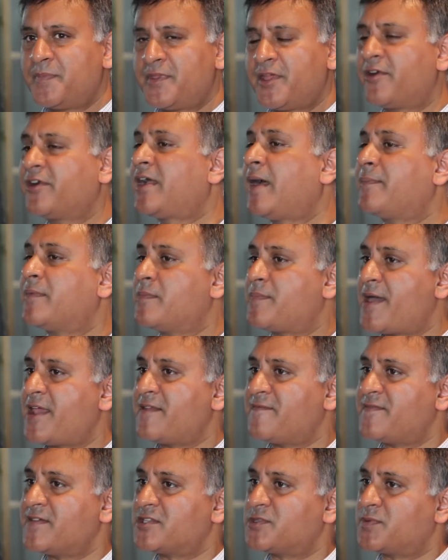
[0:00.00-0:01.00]
There are a couple of
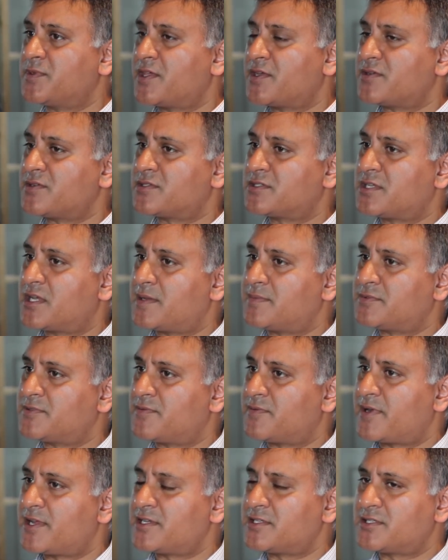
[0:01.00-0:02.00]
benefits with those types
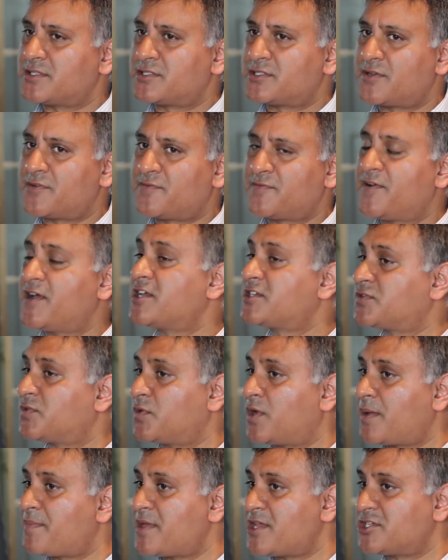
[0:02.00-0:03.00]
of razors. So first of
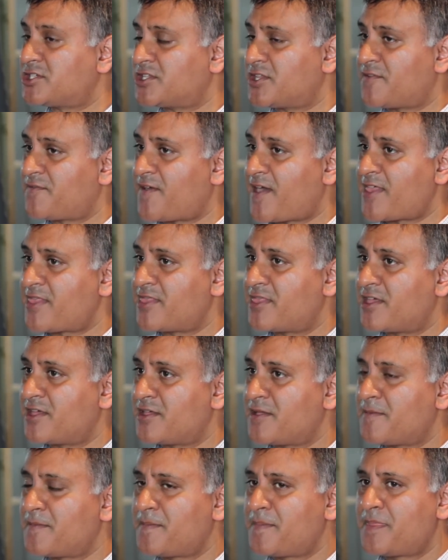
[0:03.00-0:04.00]
all, I mentioned the fact
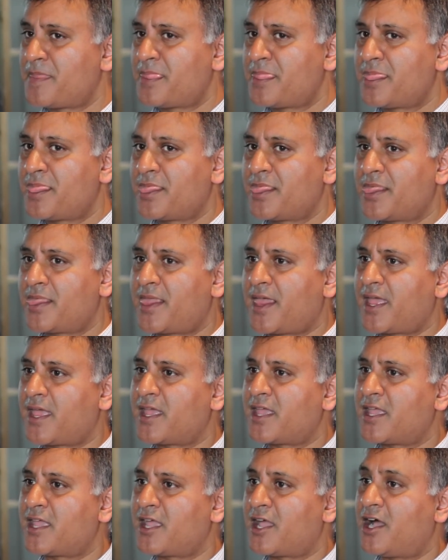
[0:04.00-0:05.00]
that
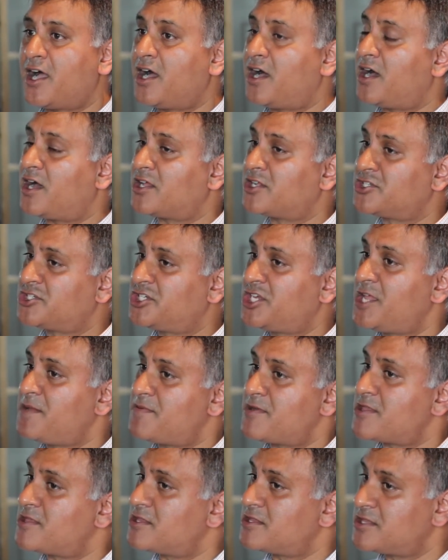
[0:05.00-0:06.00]
they are
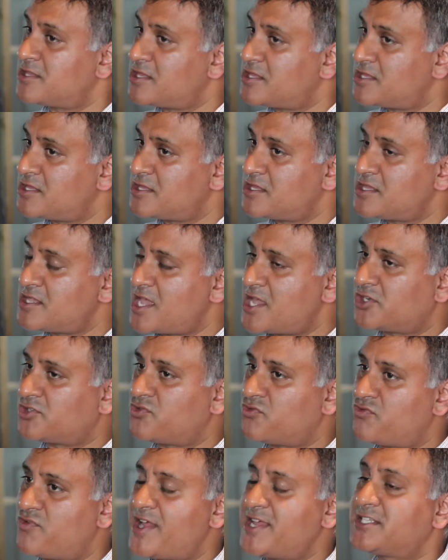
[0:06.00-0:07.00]
cheaper. The
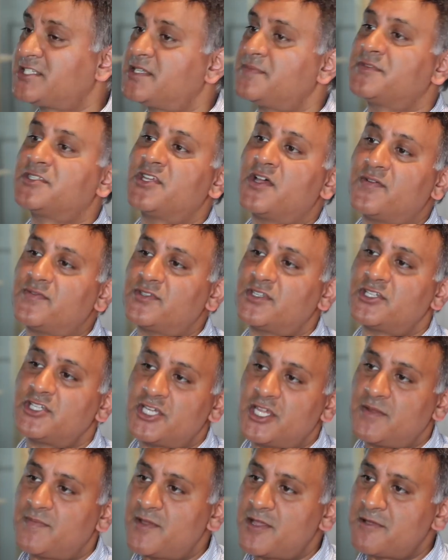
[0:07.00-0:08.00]
actual razors themselves are
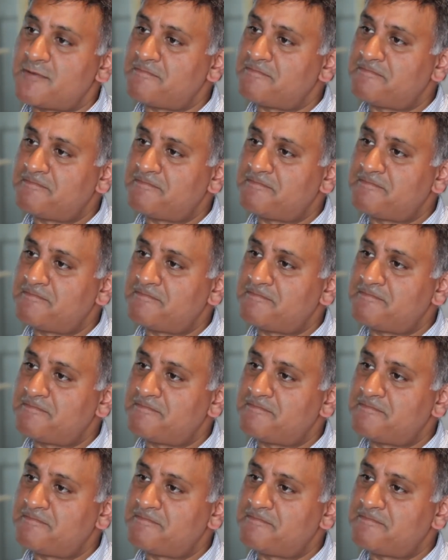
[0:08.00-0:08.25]
cheaper.